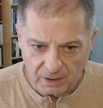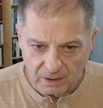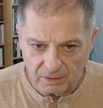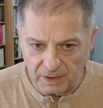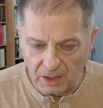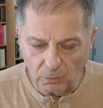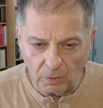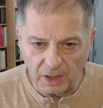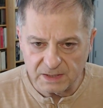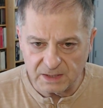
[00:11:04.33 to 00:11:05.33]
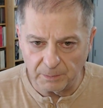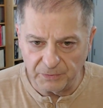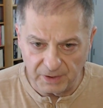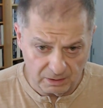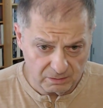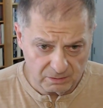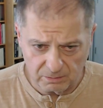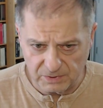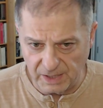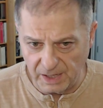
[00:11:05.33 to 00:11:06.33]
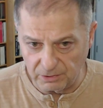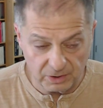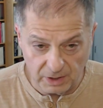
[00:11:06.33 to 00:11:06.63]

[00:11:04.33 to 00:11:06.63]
They want something sacred.